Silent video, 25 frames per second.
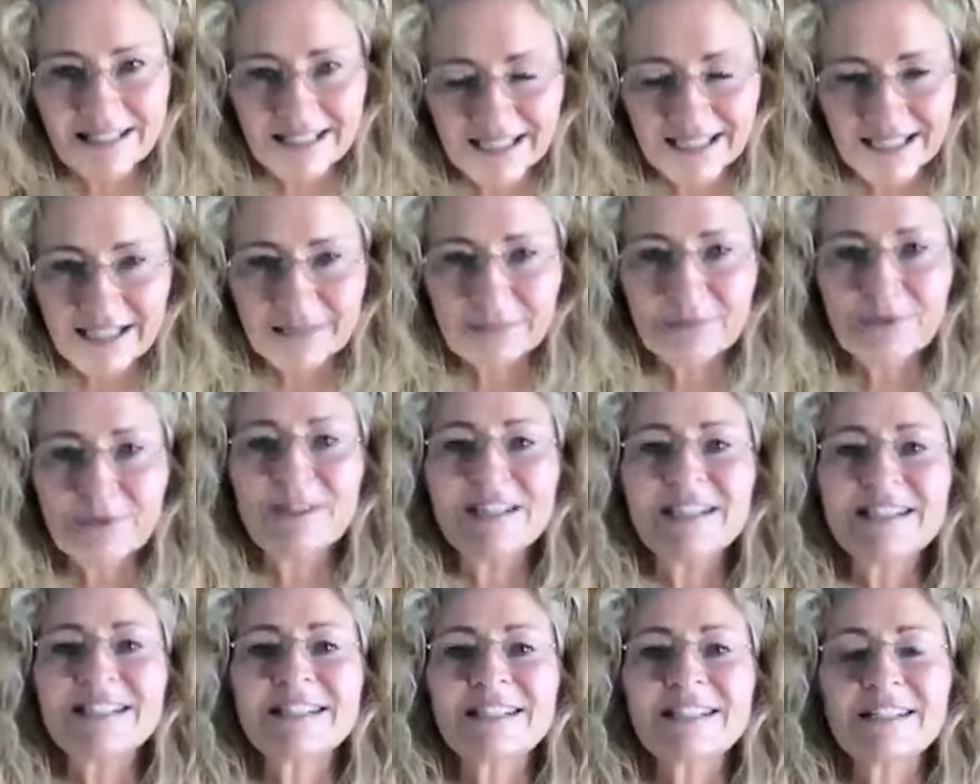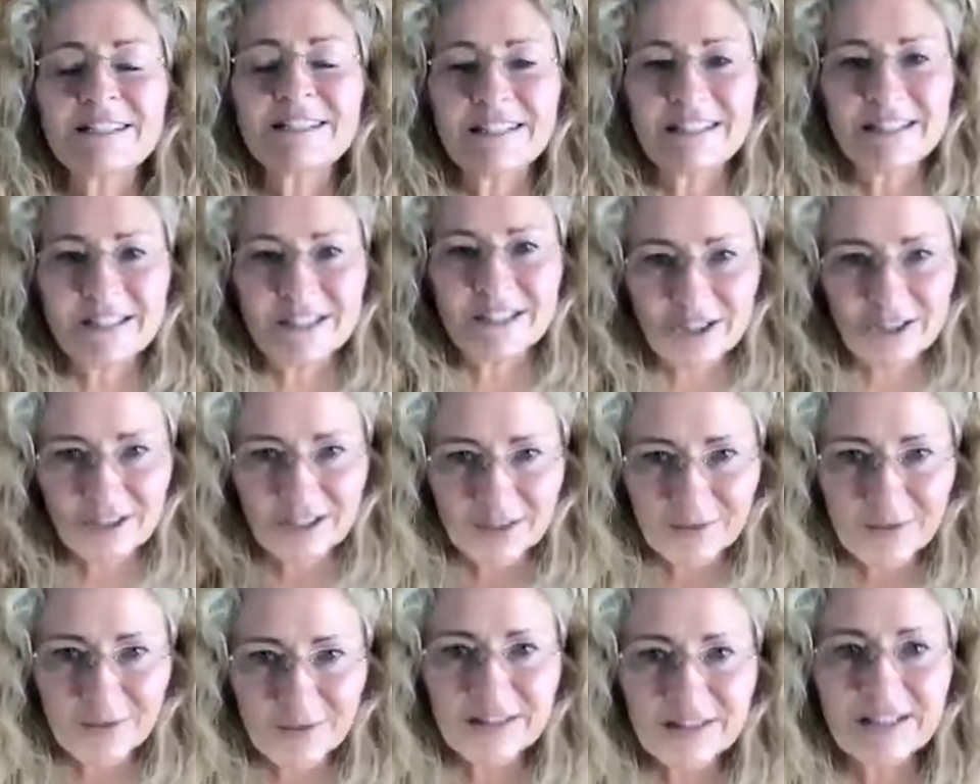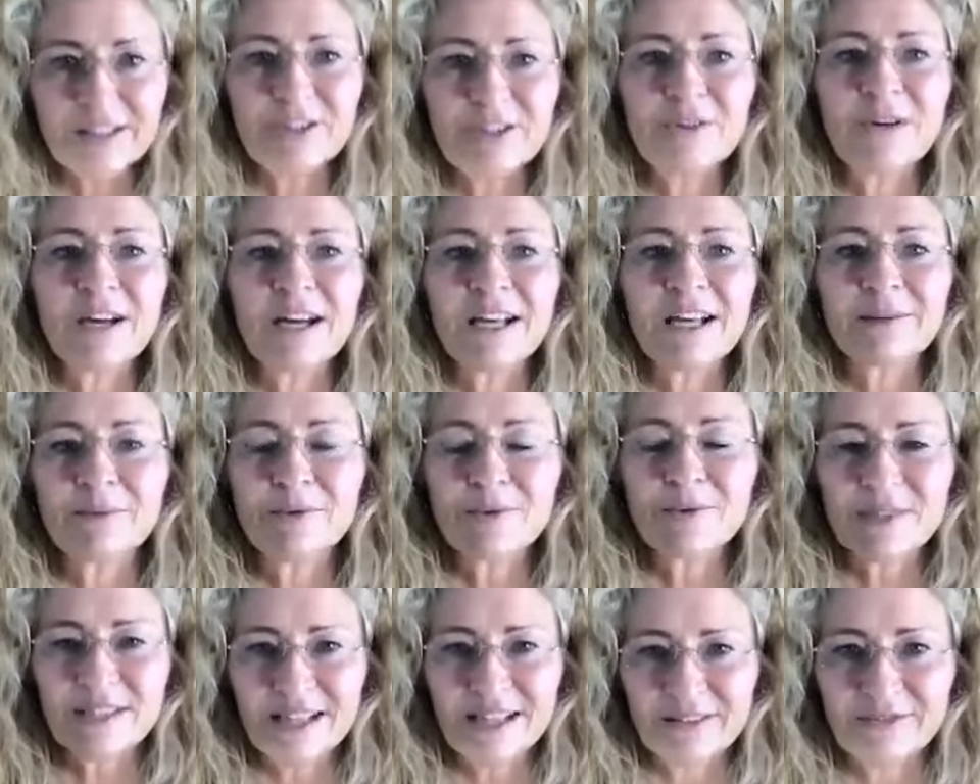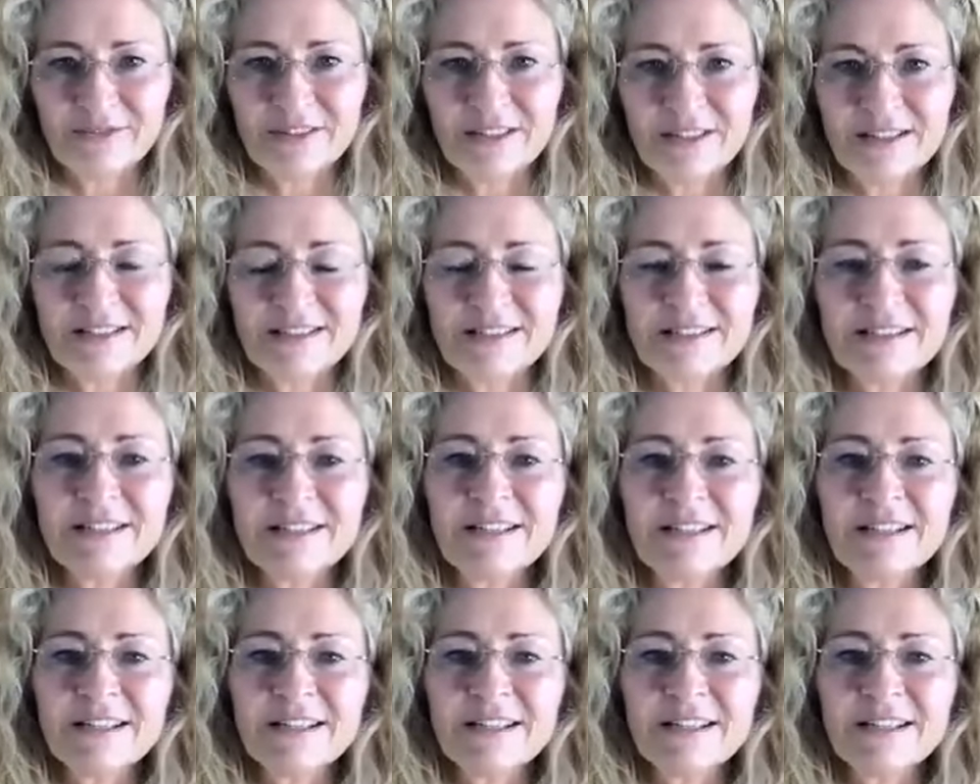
the animal instinct internally within you. Animals have this.